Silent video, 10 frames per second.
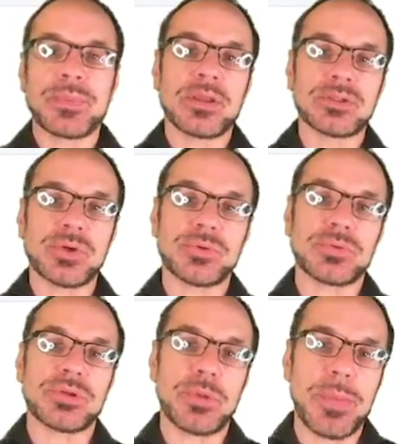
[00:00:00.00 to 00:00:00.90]
So
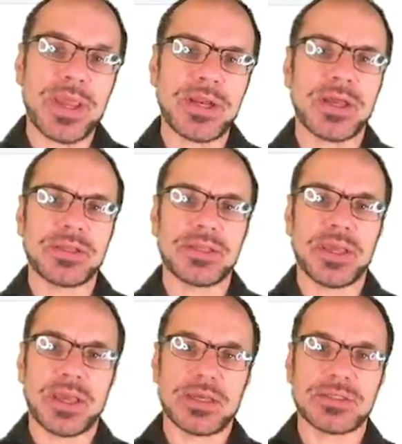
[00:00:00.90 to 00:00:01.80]
the main
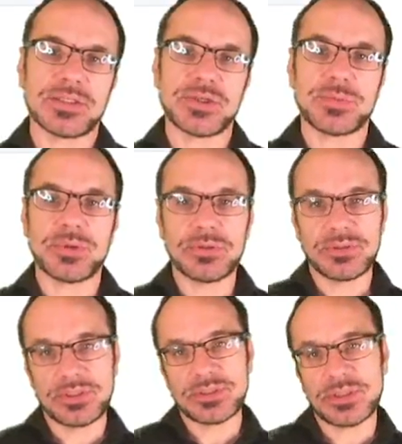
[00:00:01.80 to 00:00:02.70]
idea is to build
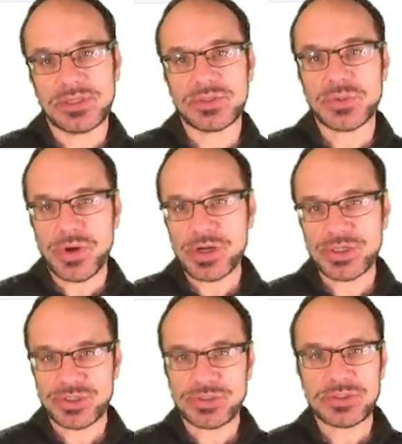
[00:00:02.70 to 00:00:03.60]
these
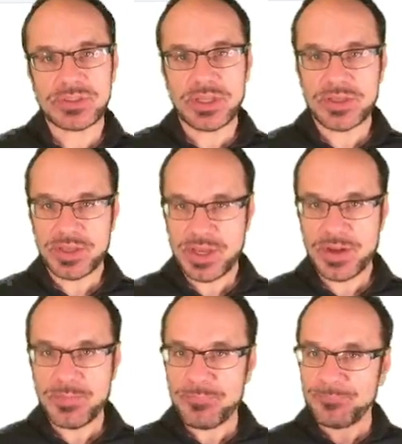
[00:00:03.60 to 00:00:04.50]
instructions that
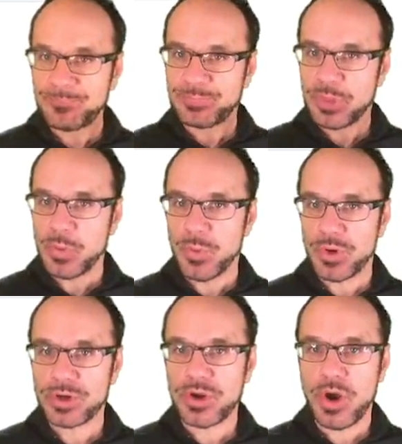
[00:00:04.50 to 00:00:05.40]
can
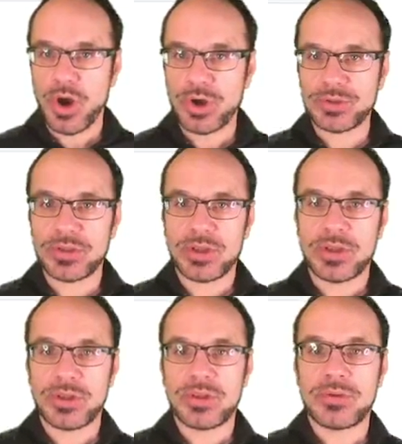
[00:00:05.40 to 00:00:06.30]
work on
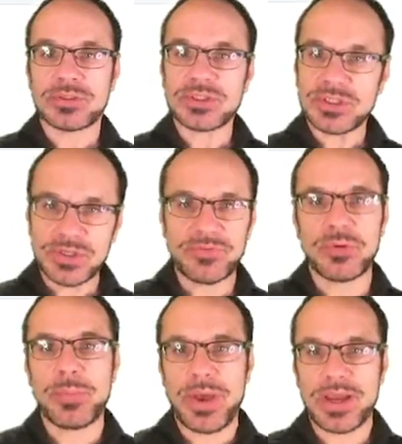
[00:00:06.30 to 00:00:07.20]

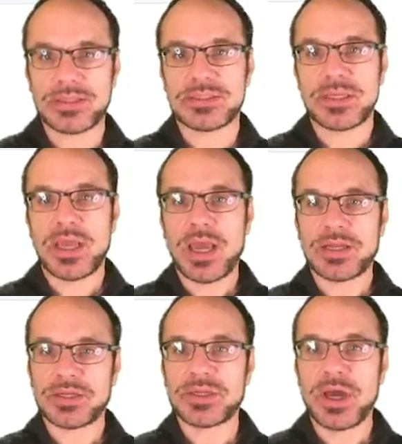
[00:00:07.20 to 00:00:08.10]
several bytes at
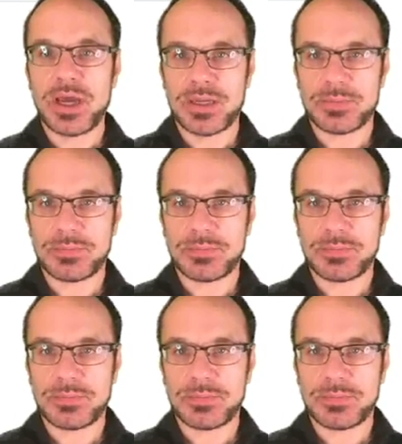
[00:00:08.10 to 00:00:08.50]
a time.